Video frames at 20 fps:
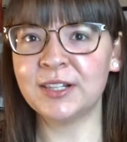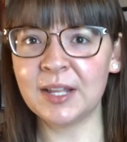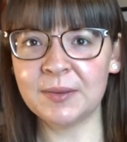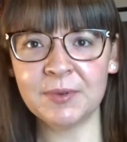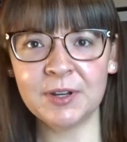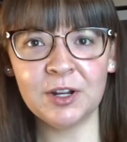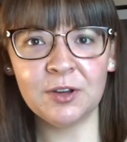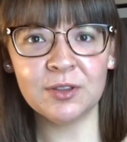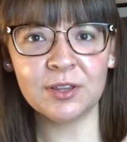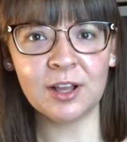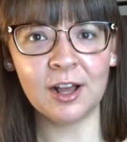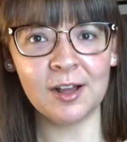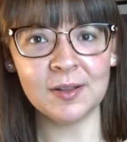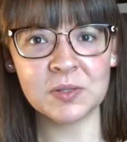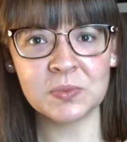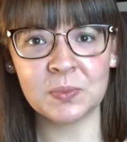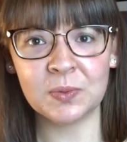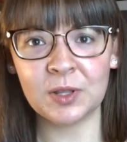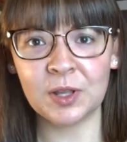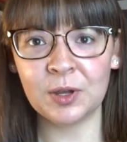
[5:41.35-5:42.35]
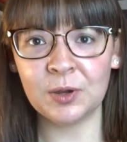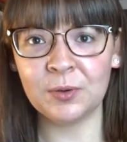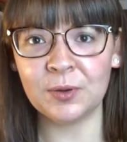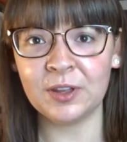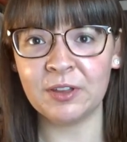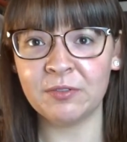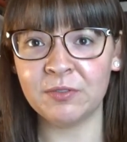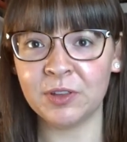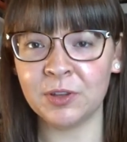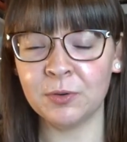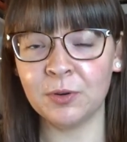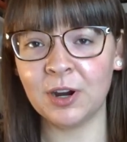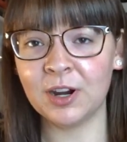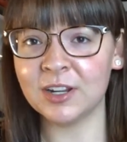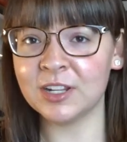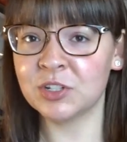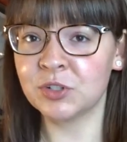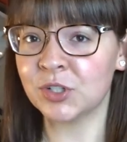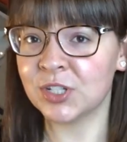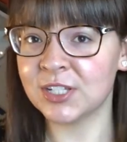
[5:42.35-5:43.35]
Let me know in the comments below if you are
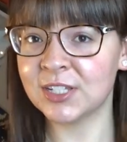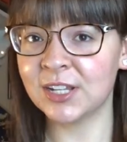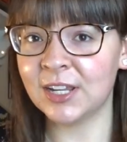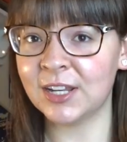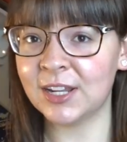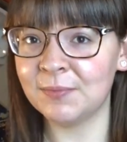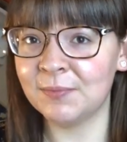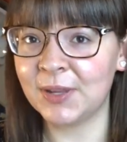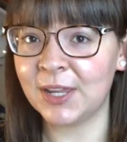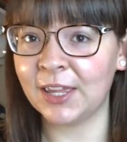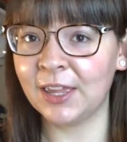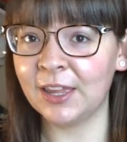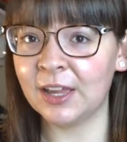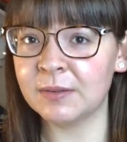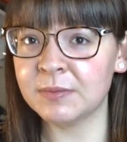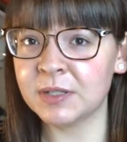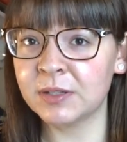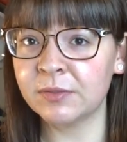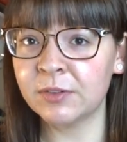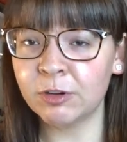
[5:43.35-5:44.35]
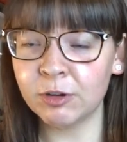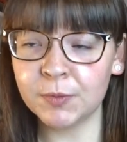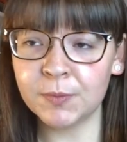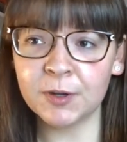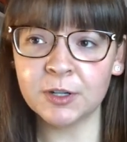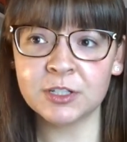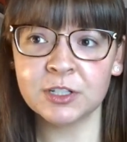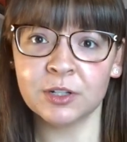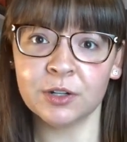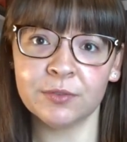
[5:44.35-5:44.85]
interested in picking up some of her books,